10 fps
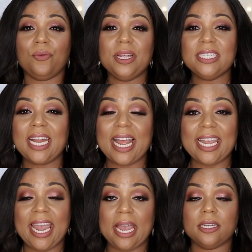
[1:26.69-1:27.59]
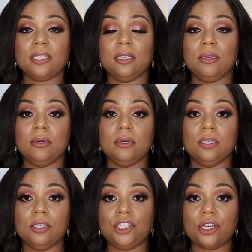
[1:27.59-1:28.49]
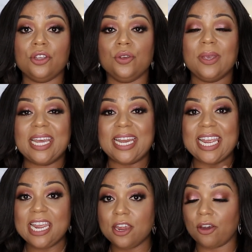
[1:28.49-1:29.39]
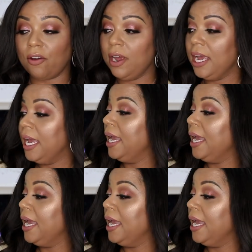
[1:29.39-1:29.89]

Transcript: The reason I can't show you in here